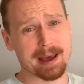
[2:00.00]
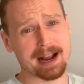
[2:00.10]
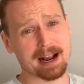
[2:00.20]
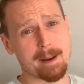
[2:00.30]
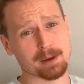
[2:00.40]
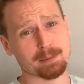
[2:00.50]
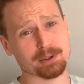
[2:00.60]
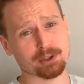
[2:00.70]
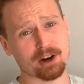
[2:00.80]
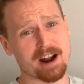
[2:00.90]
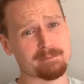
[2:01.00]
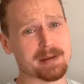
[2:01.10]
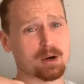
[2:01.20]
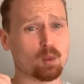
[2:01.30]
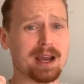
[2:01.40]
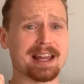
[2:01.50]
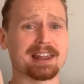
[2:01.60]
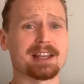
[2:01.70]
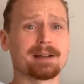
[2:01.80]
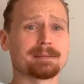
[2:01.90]
back comic books and craft beer
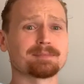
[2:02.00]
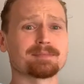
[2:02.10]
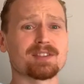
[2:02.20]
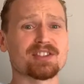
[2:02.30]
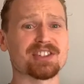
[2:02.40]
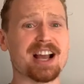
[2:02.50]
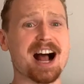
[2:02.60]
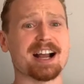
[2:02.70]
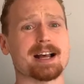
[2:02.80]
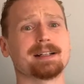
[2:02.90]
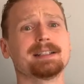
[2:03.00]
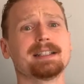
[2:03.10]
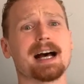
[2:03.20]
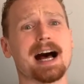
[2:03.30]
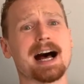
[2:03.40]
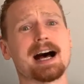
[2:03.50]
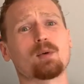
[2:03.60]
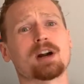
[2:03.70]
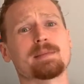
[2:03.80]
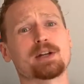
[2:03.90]
with Saga.
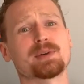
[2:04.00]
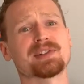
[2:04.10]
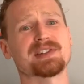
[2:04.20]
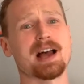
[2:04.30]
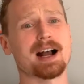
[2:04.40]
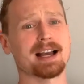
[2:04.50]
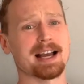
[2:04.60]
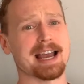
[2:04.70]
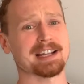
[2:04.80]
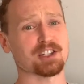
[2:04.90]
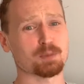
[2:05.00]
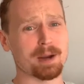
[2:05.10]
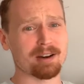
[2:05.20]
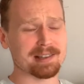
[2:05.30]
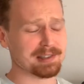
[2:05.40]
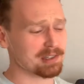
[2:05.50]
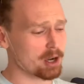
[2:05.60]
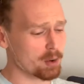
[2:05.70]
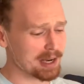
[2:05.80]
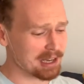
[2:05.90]
We're going to be doing Saga and Spirits,
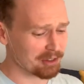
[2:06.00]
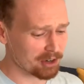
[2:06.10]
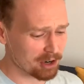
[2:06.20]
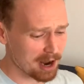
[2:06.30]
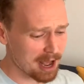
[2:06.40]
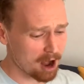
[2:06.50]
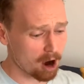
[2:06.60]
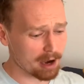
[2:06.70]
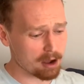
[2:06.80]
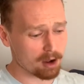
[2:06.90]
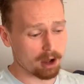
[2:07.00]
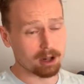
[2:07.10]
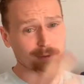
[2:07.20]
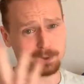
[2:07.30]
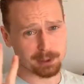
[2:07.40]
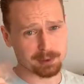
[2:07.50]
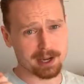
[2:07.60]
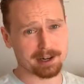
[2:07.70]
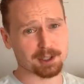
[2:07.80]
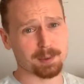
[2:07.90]
so either hard alcohol if we do
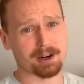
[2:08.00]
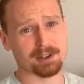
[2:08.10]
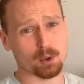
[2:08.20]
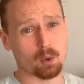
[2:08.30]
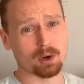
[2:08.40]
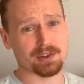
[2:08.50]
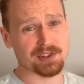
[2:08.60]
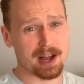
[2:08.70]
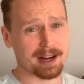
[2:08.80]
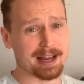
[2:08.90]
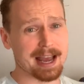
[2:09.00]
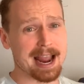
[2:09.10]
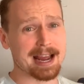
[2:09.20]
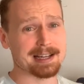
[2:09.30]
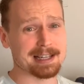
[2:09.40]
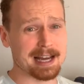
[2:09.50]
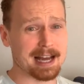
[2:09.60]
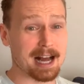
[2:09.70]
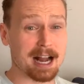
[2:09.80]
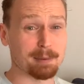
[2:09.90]
Saga and Spirits, or Saga and
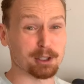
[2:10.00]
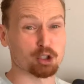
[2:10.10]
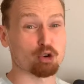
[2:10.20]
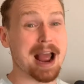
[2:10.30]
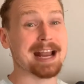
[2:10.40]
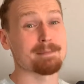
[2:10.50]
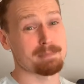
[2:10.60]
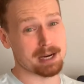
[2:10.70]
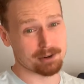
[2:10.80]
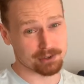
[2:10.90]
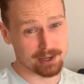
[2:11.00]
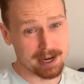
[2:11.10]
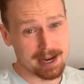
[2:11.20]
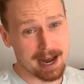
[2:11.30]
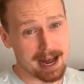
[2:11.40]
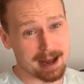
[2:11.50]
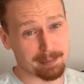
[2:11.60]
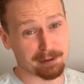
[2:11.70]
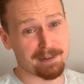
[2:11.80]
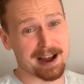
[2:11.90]
a couple of dragon beers.
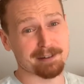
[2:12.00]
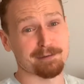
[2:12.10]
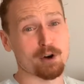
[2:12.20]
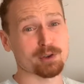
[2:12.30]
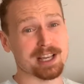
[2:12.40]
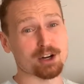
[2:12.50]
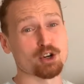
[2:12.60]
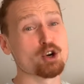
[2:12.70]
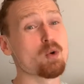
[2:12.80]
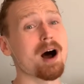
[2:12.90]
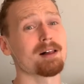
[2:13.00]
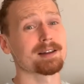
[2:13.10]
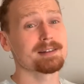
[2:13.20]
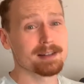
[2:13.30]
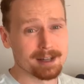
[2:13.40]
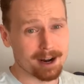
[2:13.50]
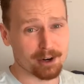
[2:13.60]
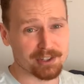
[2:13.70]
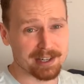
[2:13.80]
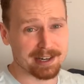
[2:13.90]
The fine folks at New Holland
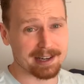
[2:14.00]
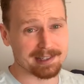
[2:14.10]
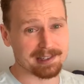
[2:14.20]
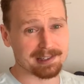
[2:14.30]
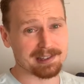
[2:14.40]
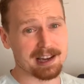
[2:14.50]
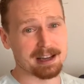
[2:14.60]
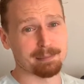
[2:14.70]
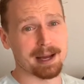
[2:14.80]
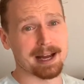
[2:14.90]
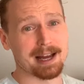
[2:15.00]
are sending us some